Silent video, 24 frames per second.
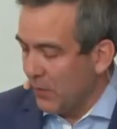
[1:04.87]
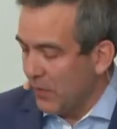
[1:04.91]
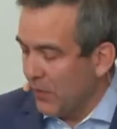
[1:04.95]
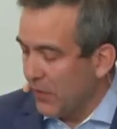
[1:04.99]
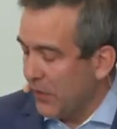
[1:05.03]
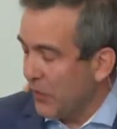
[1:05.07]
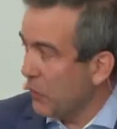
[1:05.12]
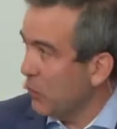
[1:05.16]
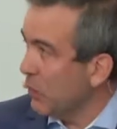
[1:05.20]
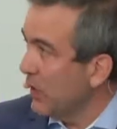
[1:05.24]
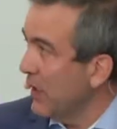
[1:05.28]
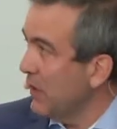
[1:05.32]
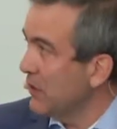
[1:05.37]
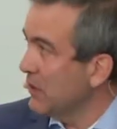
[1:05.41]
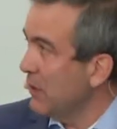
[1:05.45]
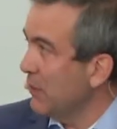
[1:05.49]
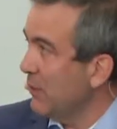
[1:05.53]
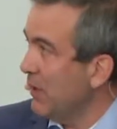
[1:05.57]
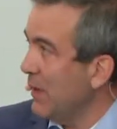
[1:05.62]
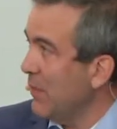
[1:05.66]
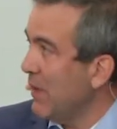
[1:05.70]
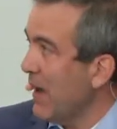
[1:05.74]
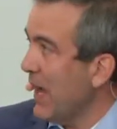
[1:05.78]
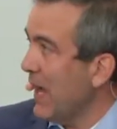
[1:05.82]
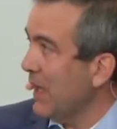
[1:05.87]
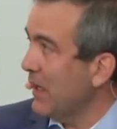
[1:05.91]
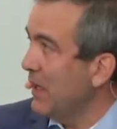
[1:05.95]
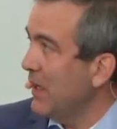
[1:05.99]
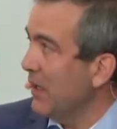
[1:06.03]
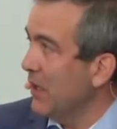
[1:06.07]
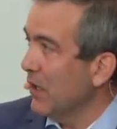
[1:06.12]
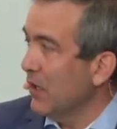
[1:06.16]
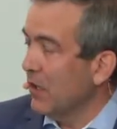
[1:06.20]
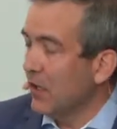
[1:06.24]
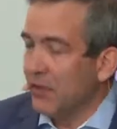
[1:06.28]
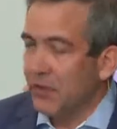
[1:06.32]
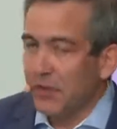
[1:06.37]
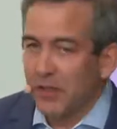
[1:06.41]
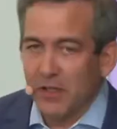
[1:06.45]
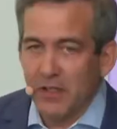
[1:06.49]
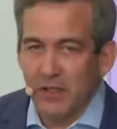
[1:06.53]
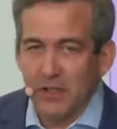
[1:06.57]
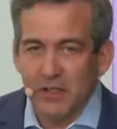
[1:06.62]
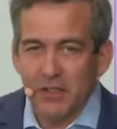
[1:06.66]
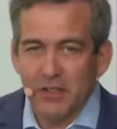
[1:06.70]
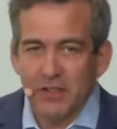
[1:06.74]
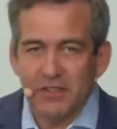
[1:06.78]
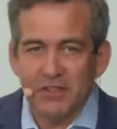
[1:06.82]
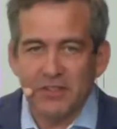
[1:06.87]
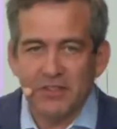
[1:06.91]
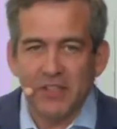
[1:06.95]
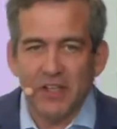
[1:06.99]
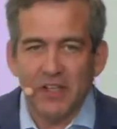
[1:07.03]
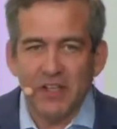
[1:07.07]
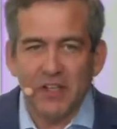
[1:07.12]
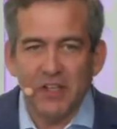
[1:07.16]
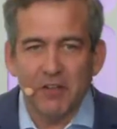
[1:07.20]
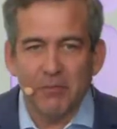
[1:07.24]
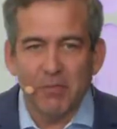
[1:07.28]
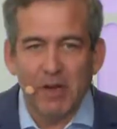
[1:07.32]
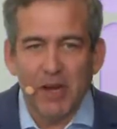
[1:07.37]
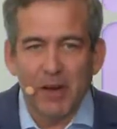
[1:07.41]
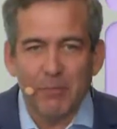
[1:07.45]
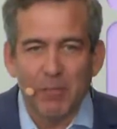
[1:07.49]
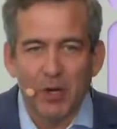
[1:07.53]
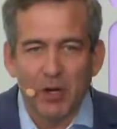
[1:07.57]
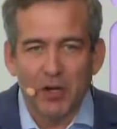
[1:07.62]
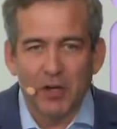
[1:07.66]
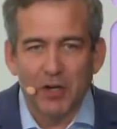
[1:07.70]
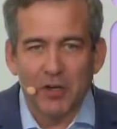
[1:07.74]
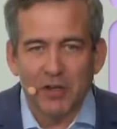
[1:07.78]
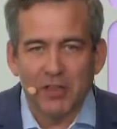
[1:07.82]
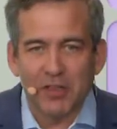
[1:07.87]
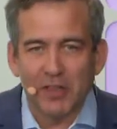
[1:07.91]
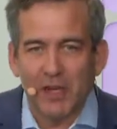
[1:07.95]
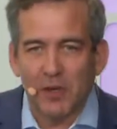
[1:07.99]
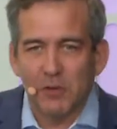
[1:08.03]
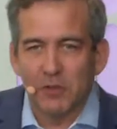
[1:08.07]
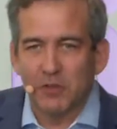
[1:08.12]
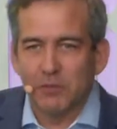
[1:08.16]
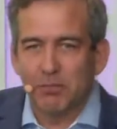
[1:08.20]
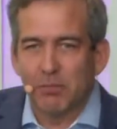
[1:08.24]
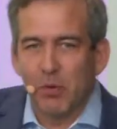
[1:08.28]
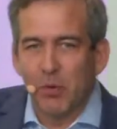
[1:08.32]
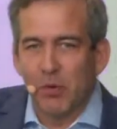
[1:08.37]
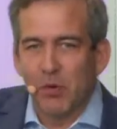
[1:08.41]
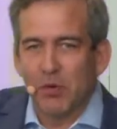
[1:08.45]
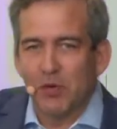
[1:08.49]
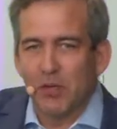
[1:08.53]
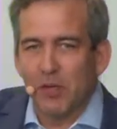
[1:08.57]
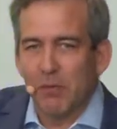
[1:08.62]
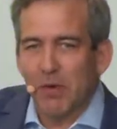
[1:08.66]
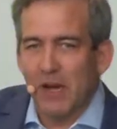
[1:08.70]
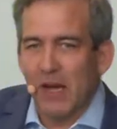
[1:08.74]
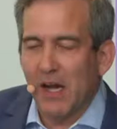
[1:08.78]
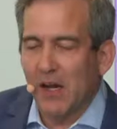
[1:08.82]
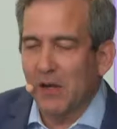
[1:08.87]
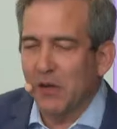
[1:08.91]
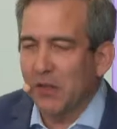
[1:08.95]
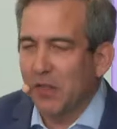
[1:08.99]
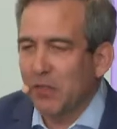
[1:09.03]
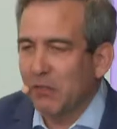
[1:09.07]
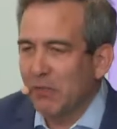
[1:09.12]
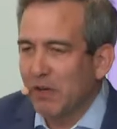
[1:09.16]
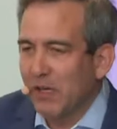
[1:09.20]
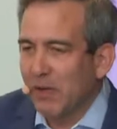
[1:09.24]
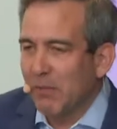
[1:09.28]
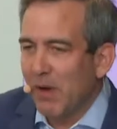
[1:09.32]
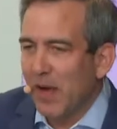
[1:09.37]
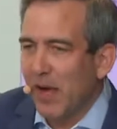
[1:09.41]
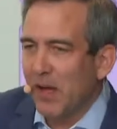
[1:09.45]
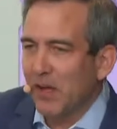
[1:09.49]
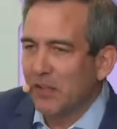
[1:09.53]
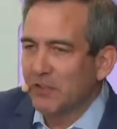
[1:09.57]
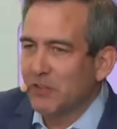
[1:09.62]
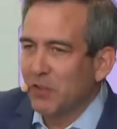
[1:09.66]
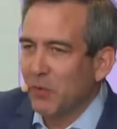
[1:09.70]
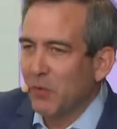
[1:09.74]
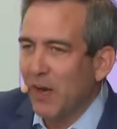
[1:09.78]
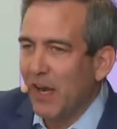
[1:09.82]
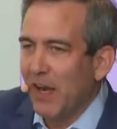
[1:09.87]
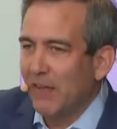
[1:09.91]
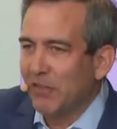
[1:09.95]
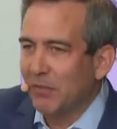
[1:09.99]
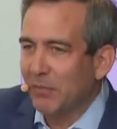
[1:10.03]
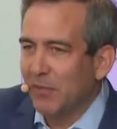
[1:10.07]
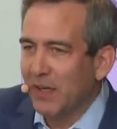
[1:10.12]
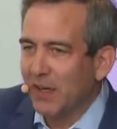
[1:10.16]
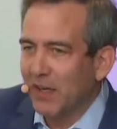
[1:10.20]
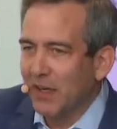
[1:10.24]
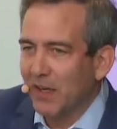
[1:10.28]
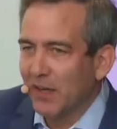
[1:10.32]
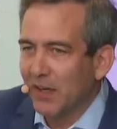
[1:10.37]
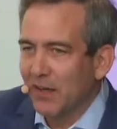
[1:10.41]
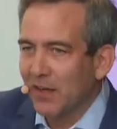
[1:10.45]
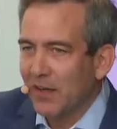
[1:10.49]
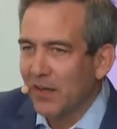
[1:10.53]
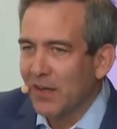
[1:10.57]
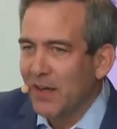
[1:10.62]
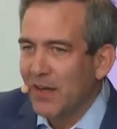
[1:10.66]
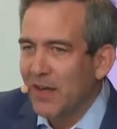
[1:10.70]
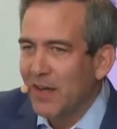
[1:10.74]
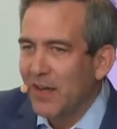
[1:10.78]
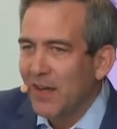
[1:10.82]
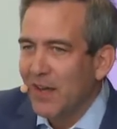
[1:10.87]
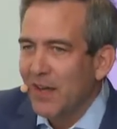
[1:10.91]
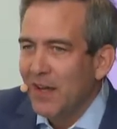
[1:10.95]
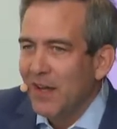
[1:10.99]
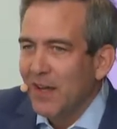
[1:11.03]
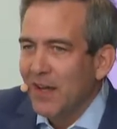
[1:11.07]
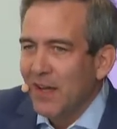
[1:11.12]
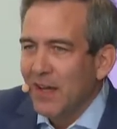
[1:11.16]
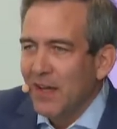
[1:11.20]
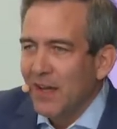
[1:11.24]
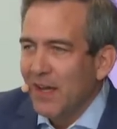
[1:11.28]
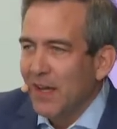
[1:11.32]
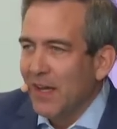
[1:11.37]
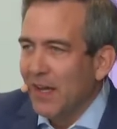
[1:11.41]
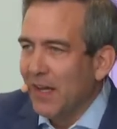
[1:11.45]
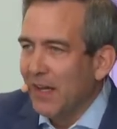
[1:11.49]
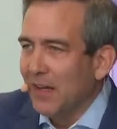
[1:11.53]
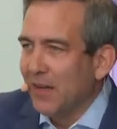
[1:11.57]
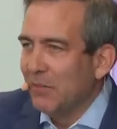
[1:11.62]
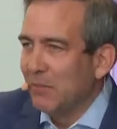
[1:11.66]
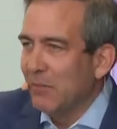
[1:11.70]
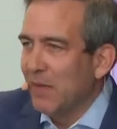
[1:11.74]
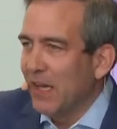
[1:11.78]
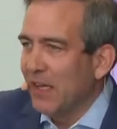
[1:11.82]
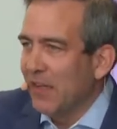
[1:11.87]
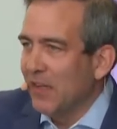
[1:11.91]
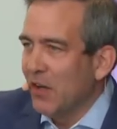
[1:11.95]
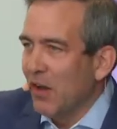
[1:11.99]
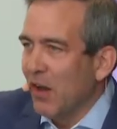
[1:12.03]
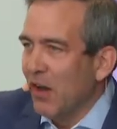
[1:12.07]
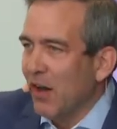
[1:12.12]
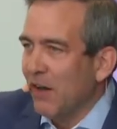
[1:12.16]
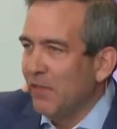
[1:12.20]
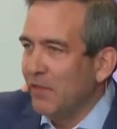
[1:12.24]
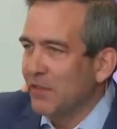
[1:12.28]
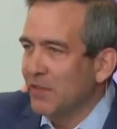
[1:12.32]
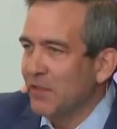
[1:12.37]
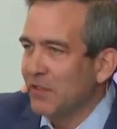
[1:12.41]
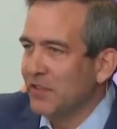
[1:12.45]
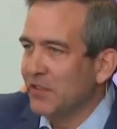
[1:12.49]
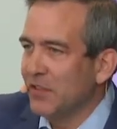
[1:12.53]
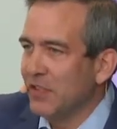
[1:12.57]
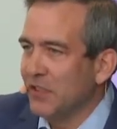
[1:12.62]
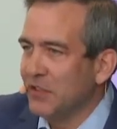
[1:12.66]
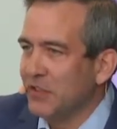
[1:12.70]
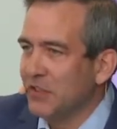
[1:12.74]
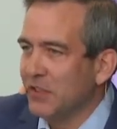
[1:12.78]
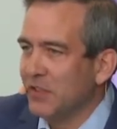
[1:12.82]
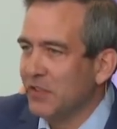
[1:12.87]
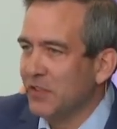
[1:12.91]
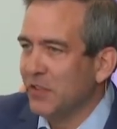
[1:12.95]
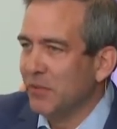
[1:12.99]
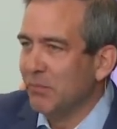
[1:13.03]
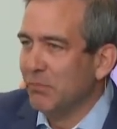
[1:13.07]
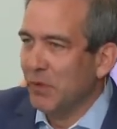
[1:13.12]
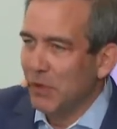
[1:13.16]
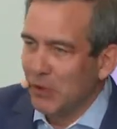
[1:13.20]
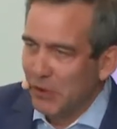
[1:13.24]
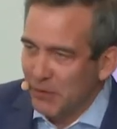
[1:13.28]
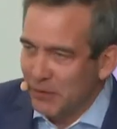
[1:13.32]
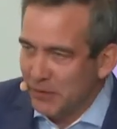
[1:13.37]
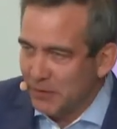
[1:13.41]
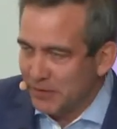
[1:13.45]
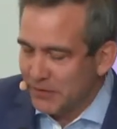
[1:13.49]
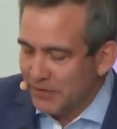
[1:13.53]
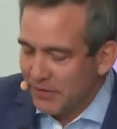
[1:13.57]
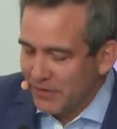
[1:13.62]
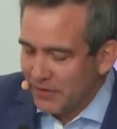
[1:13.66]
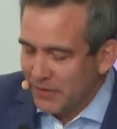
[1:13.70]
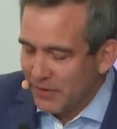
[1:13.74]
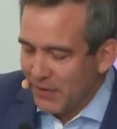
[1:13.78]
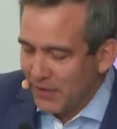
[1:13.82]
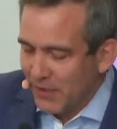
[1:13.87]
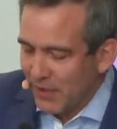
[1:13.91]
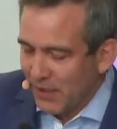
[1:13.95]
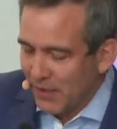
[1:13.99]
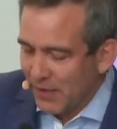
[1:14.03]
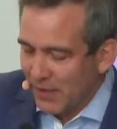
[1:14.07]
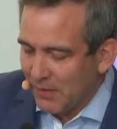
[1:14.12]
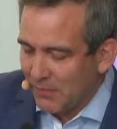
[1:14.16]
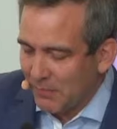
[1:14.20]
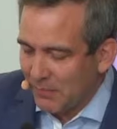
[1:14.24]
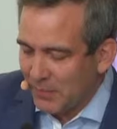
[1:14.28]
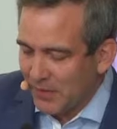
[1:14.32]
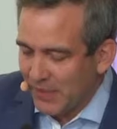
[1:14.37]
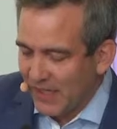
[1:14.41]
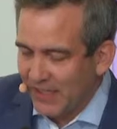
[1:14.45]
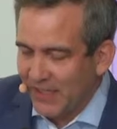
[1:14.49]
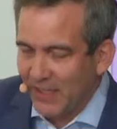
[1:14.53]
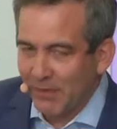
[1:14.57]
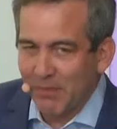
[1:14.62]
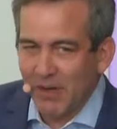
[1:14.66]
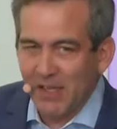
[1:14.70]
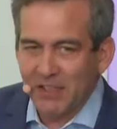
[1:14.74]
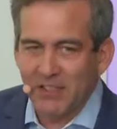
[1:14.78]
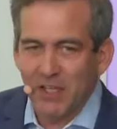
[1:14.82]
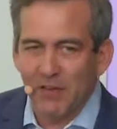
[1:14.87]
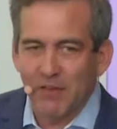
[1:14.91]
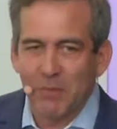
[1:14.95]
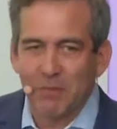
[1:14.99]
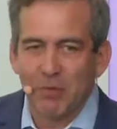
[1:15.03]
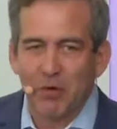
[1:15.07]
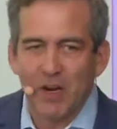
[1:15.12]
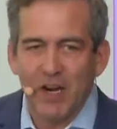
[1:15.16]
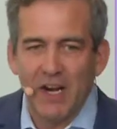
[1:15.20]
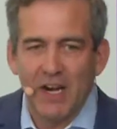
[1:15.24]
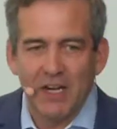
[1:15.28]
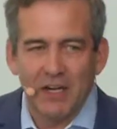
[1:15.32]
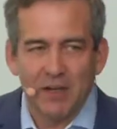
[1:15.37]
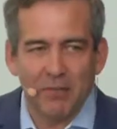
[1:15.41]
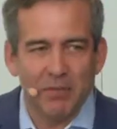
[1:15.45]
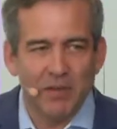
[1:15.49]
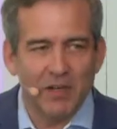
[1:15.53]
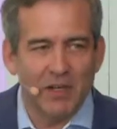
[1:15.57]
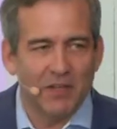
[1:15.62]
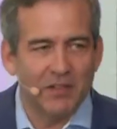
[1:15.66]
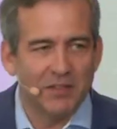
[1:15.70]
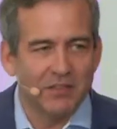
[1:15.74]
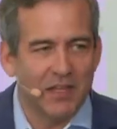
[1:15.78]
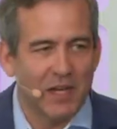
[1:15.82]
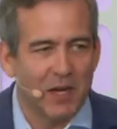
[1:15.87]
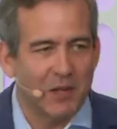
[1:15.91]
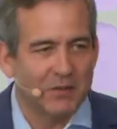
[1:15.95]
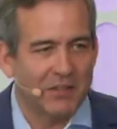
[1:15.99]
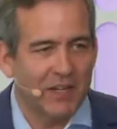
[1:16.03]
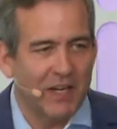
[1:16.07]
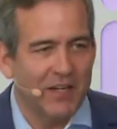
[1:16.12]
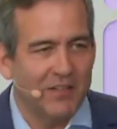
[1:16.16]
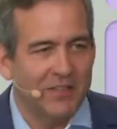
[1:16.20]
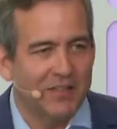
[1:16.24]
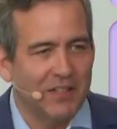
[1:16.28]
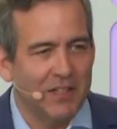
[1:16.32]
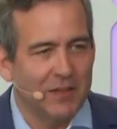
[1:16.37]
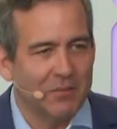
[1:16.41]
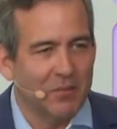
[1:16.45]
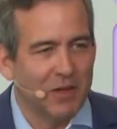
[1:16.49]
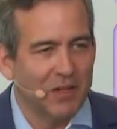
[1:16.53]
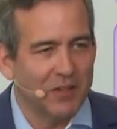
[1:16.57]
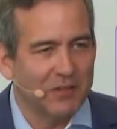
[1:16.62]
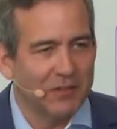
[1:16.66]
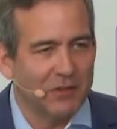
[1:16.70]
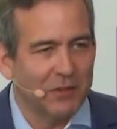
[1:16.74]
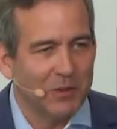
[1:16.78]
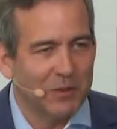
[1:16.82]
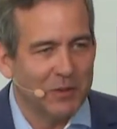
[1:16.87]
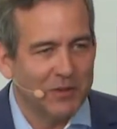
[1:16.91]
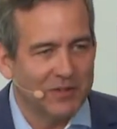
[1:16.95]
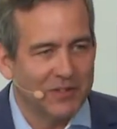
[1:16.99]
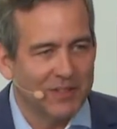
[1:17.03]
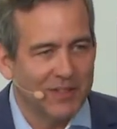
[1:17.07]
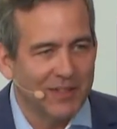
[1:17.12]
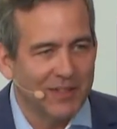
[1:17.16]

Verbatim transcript: thrilled to be back here in the city of my birth. I was born about 3 miles away from here and made the awful decision to move. But I give myself a break because I was 18 months old.